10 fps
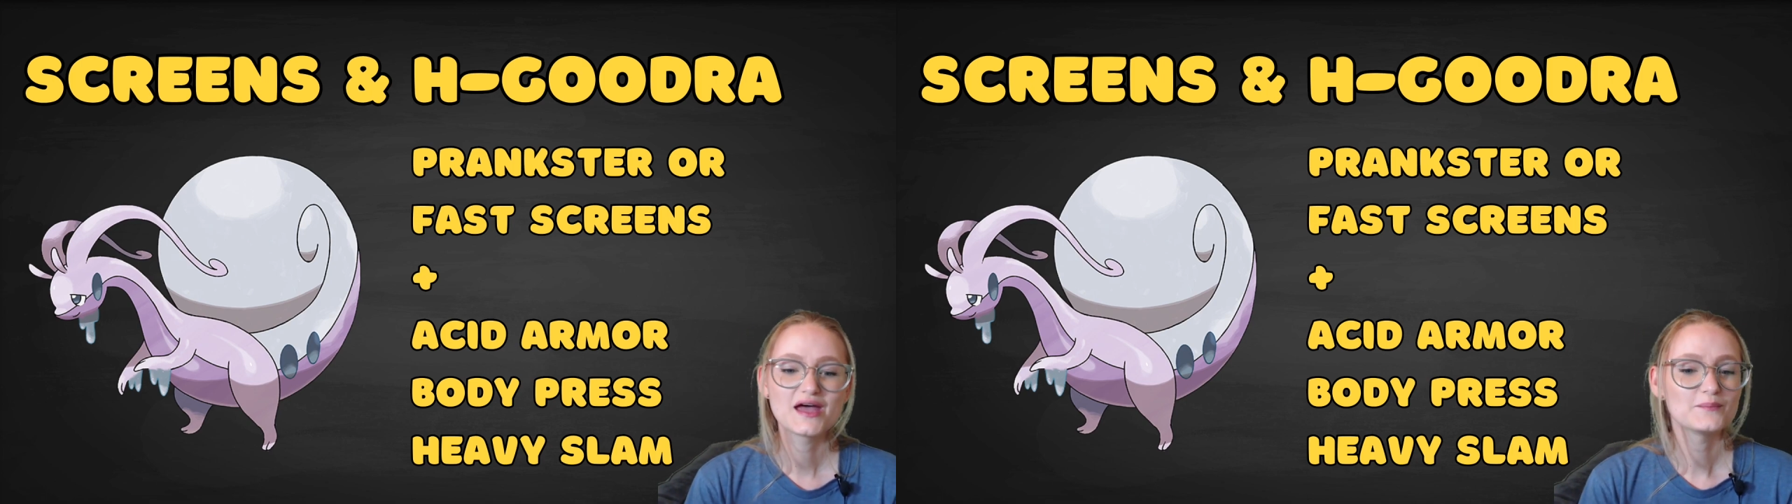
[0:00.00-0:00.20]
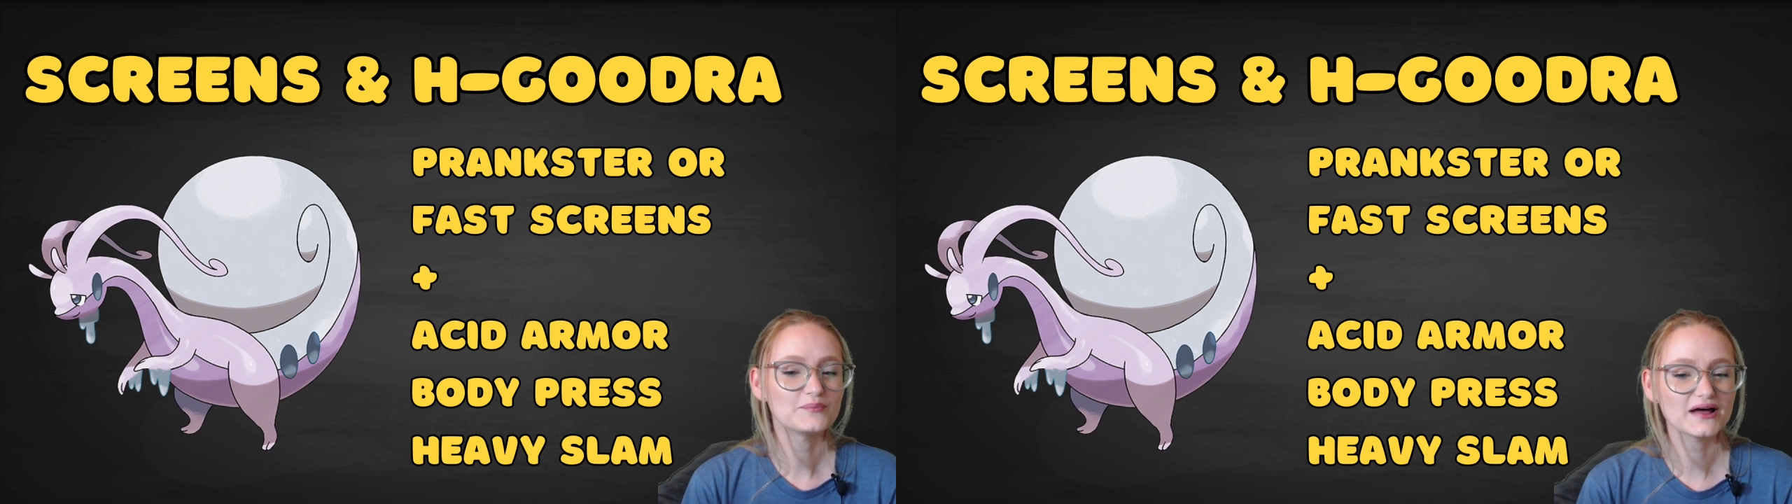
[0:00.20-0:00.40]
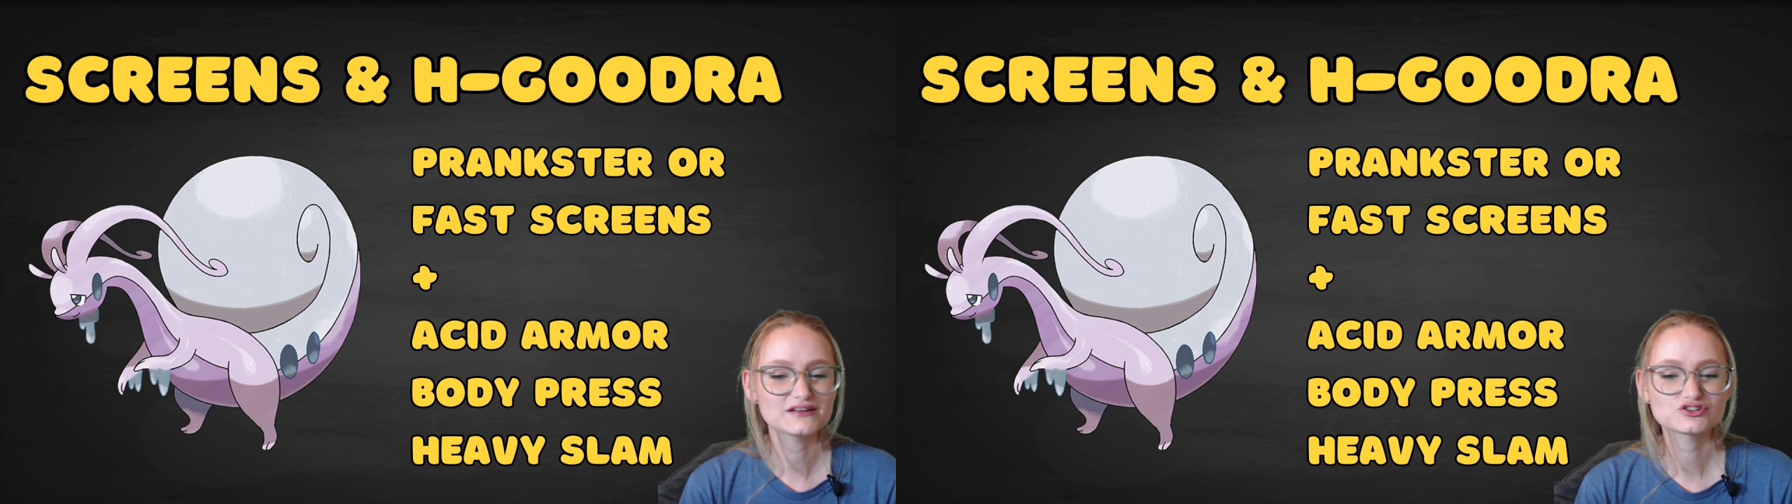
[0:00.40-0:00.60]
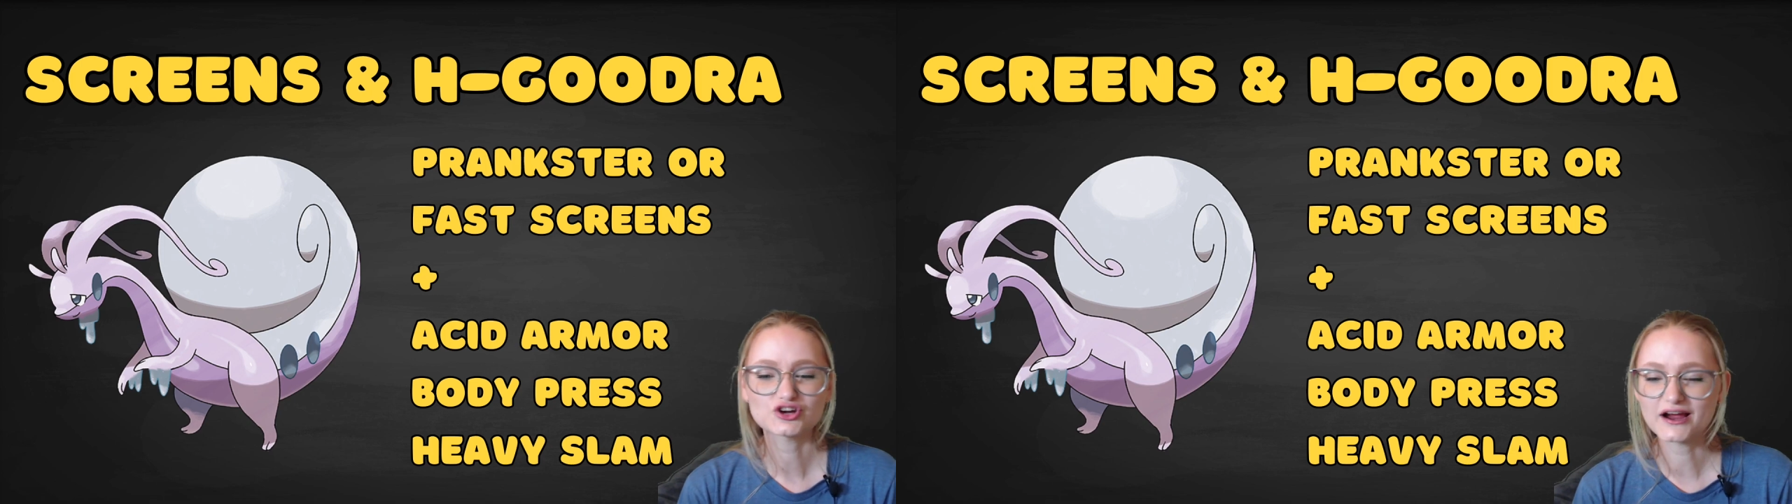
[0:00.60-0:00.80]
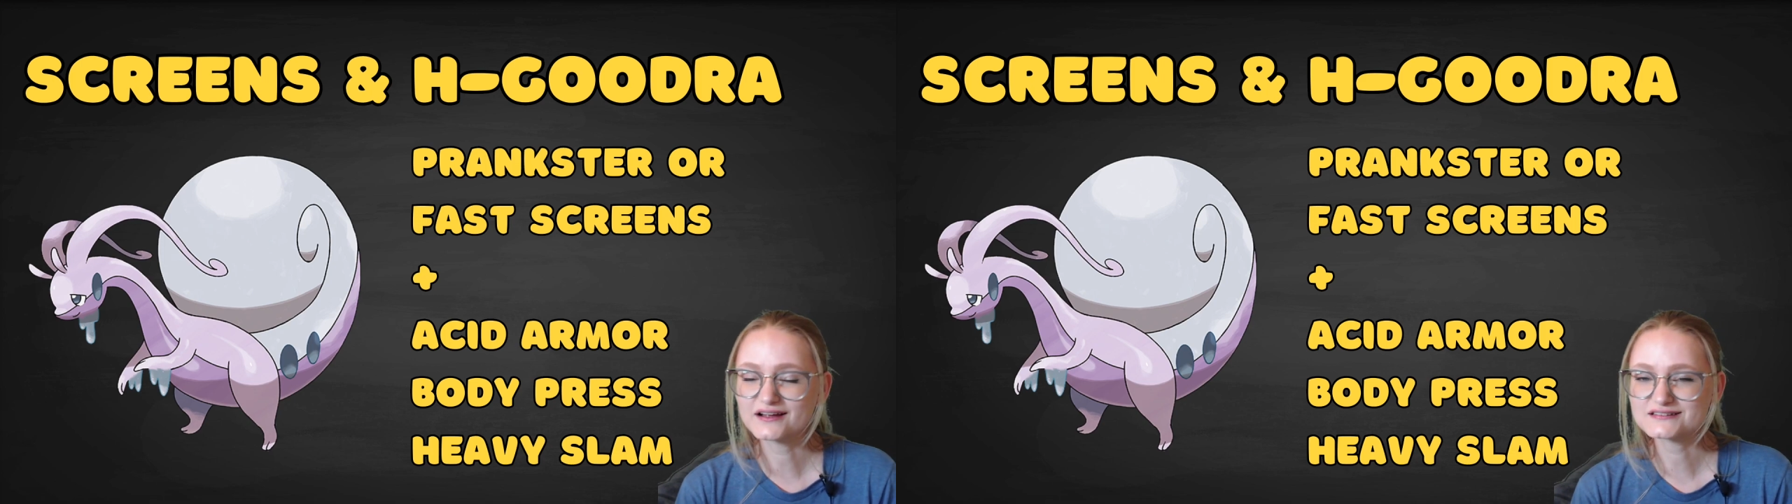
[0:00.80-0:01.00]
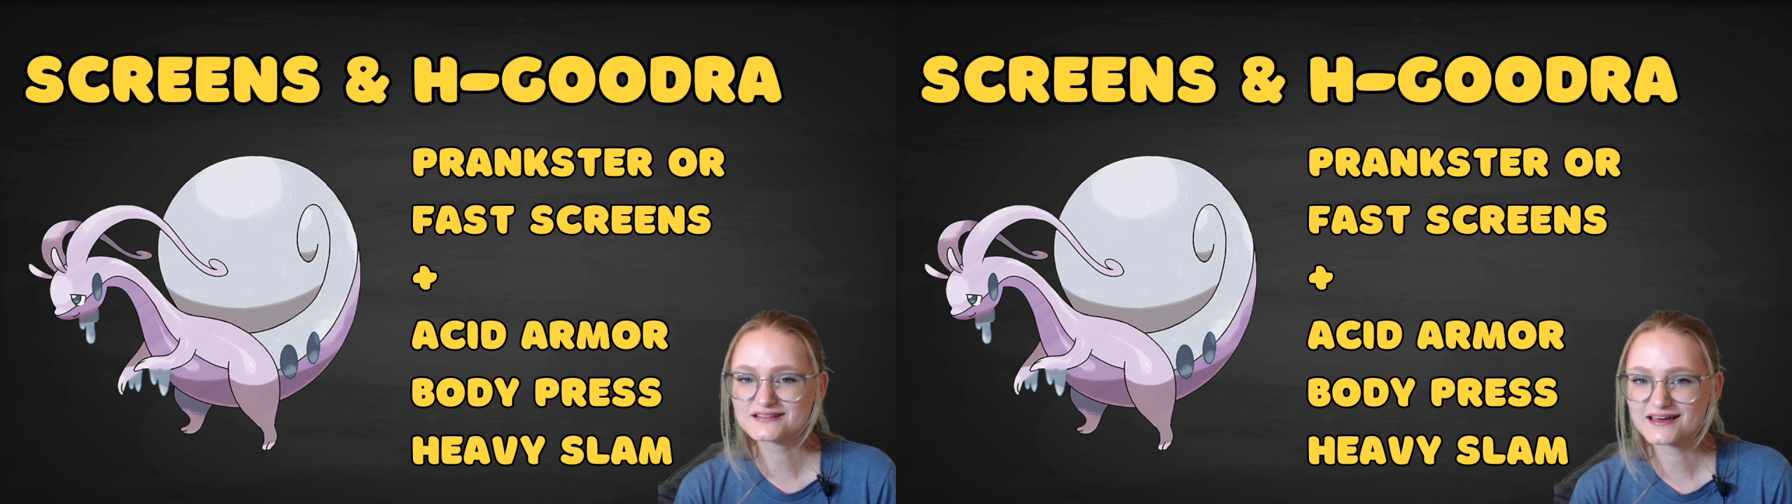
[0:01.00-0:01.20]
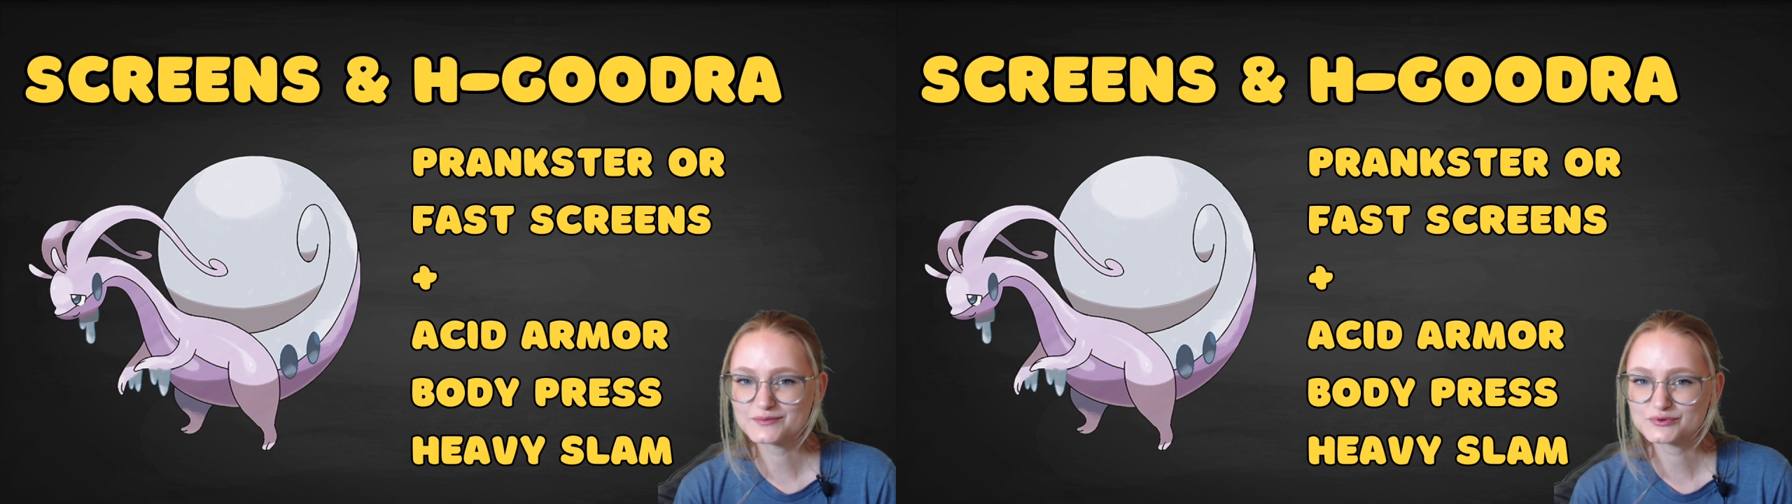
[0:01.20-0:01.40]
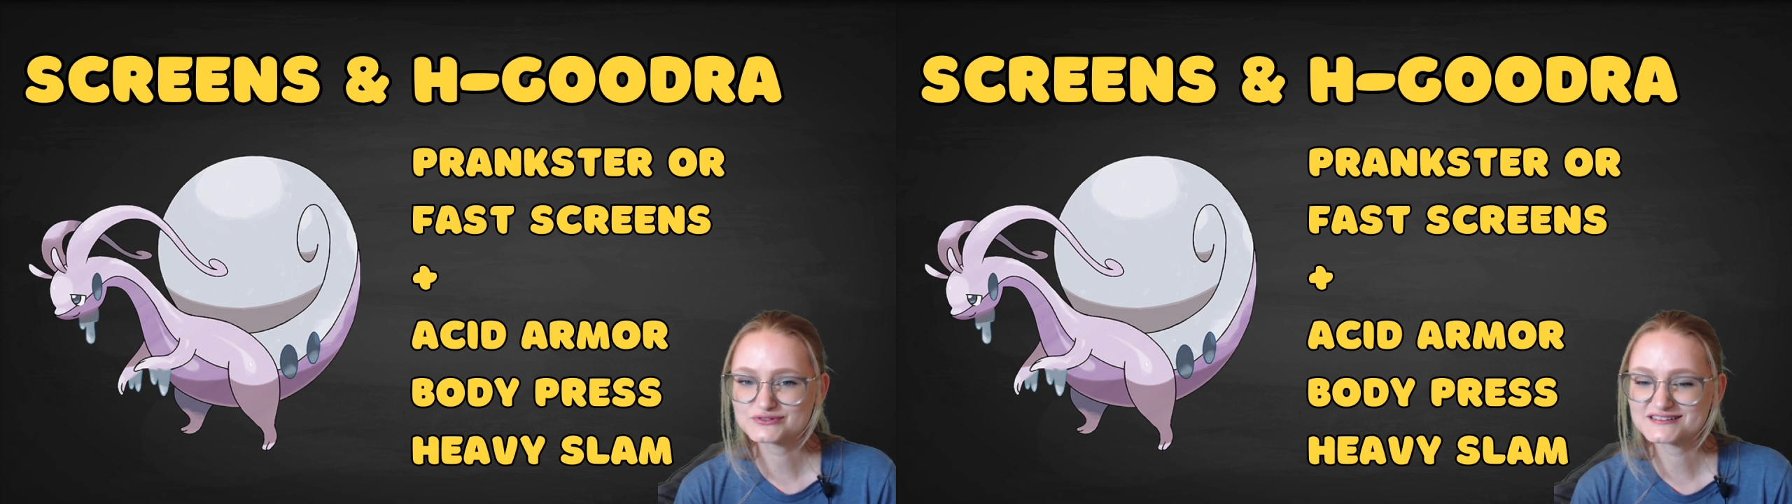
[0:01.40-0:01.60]
But try not to let
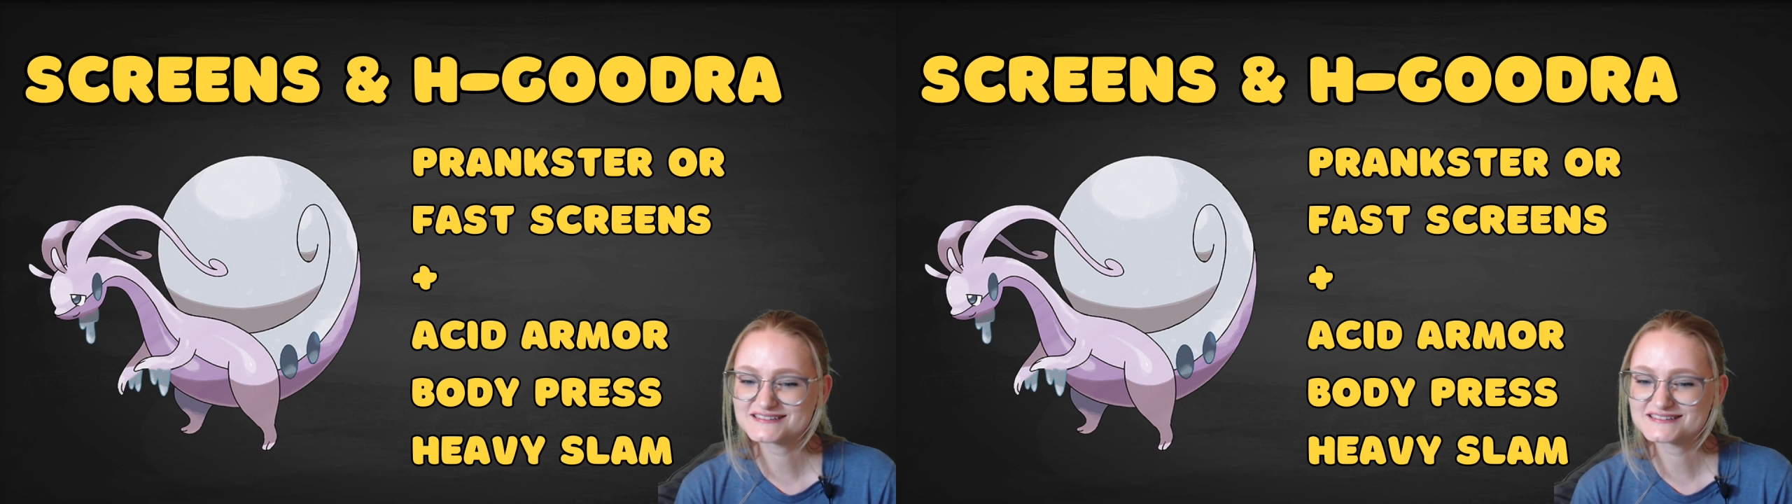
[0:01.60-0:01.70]
it boost